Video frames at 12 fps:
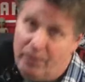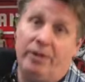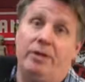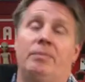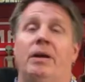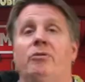
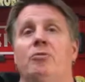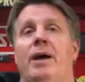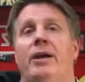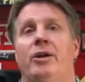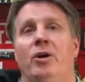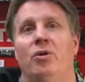in my room
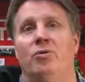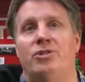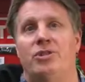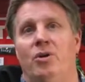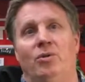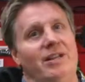I go.
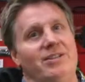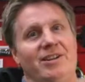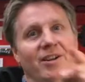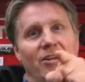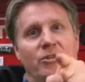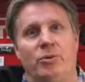So let's
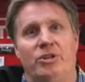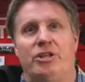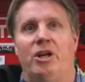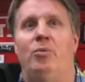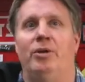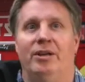get on to it,
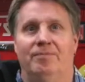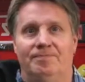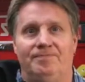shall we?